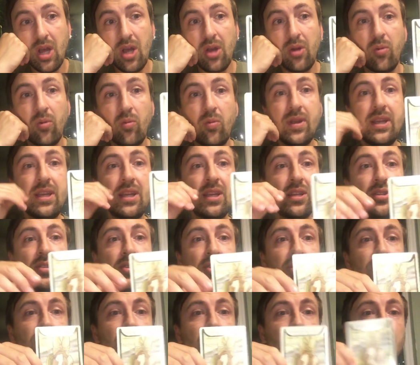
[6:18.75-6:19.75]
We can
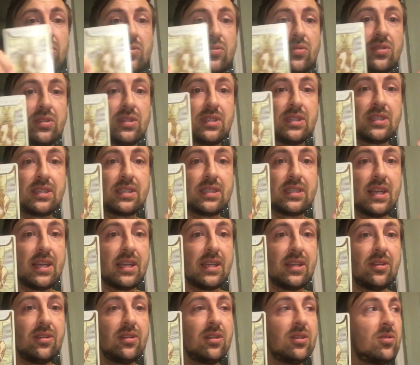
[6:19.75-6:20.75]
choose to say,
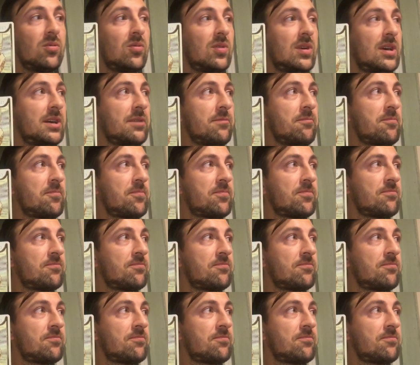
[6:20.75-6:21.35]
you know what?